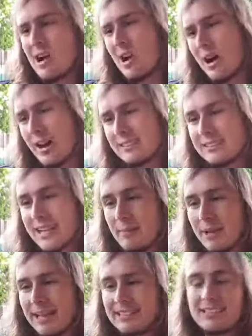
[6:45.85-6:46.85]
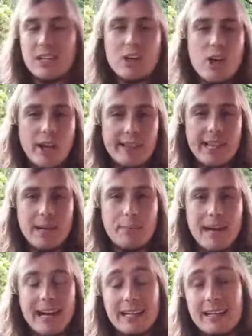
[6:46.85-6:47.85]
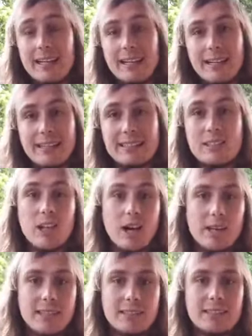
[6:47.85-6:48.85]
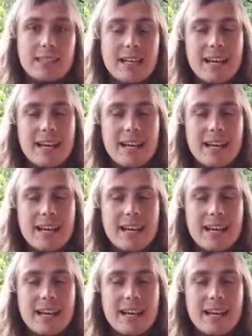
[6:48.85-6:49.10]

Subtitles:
oh, 10 minutes, not that bad, let's start it.